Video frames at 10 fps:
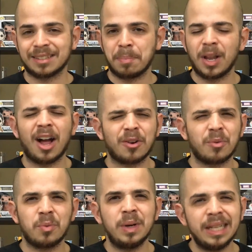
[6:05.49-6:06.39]
The plot
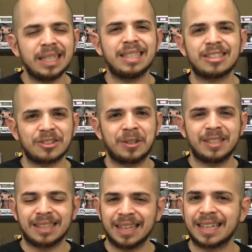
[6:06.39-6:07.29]
really
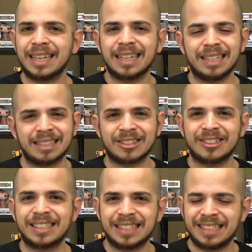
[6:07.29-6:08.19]
starts thickening and it
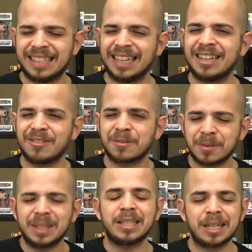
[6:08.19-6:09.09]
starts getting
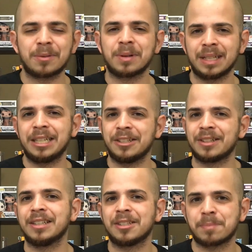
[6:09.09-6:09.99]
really, really
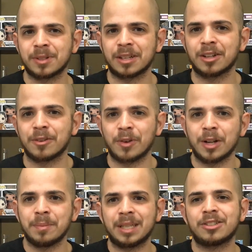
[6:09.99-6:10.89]
good in this particular
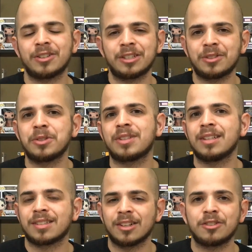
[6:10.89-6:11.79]
volume because you're introduced to
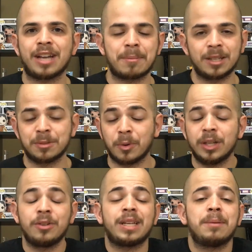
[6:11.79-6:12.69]
this little Japanese boy.
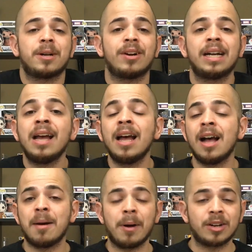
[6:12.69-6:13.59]
You keep hearing
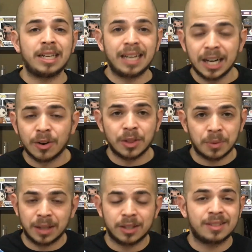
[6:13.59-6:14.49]
about Akira
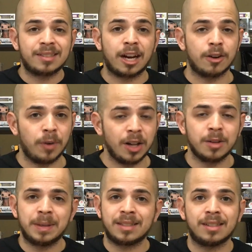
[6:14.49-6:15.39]
throughout this entire
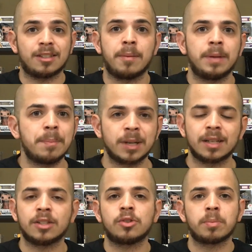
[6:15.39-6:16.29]
volume as this
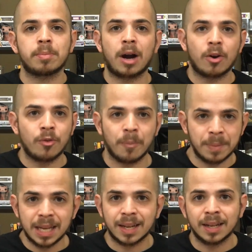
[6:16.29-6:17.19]
omnipotent and super powerful
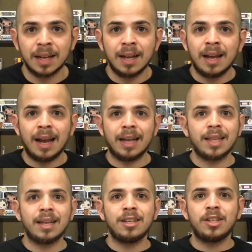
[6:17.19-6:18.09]
being. And
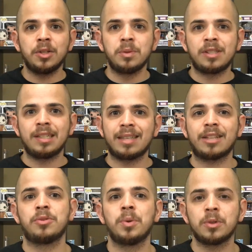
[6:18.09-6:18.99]
then you see
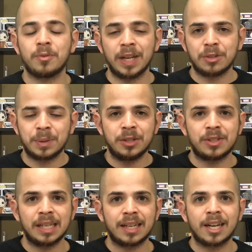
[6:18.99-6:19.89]
Tetsuo's face when you
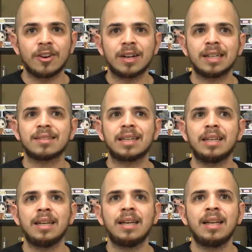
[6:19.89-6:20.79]
see Akira and it's
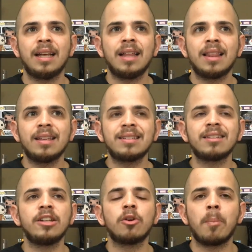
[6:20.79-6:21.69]
like, this is
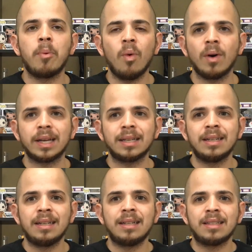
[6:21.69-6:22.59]
a little boy.
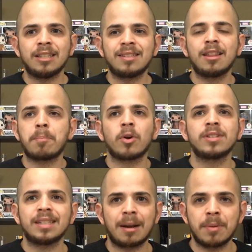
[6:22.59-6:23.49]
This is the
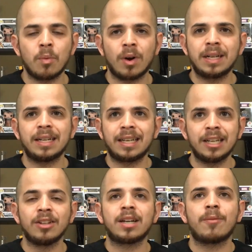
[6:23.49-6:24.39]
person I've been wanting to
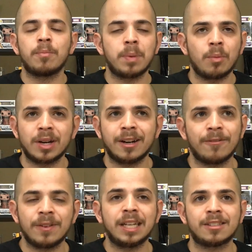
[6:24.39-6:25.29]
kill and I've been wanting to
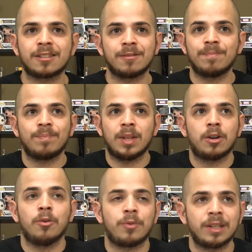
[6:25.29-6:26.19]
face, you
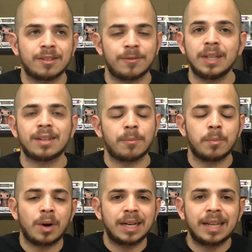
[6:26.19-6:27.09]
know, face to face. I've
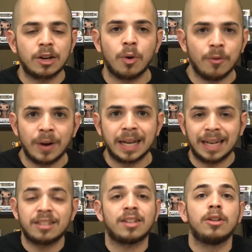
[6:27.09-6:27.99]
been wanting to get into a fight,
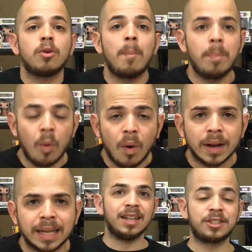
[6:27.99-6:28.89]
and it's a little
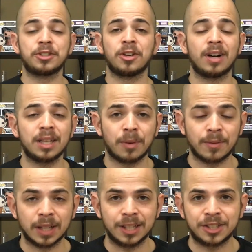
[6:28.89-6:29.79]
boy. It's a startling
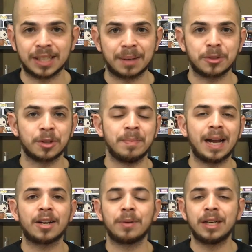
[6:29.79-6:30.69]
revelation that I'm sure
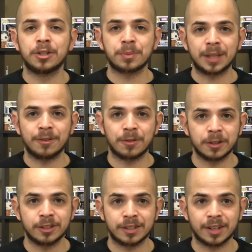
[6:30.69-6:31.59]
manga readers, when they
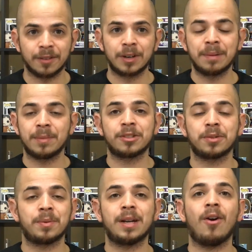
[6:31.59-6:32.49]
first discovered it, must
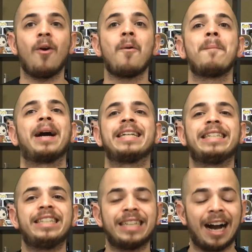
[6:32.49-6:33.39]
have went, oh my
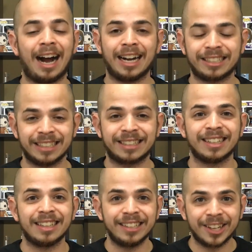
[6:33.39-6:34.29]
gosh, it's a
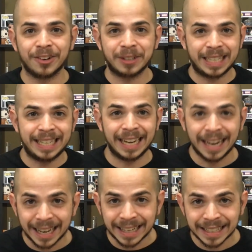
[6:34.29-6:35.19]
little
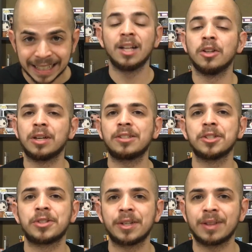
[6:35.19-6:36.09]
kid. Look, it's no
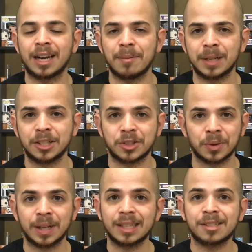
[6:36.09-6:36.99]
secret that I've been
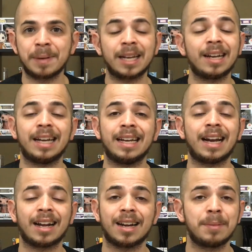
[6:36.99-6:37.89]
enjoying this manga, and
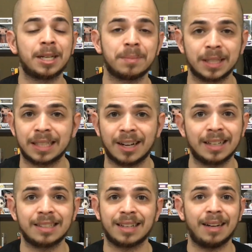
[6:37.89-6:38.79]
I gotta be completely
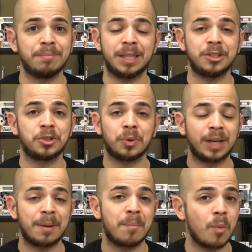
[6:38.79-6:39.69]
honest, I'm
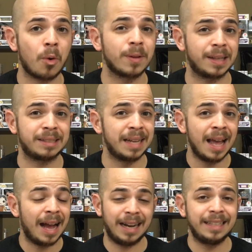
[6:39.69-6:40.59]
enjoying it more than
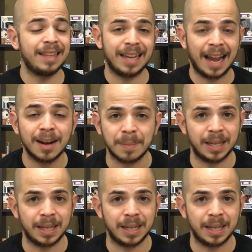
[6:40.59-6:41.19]
I did the anime.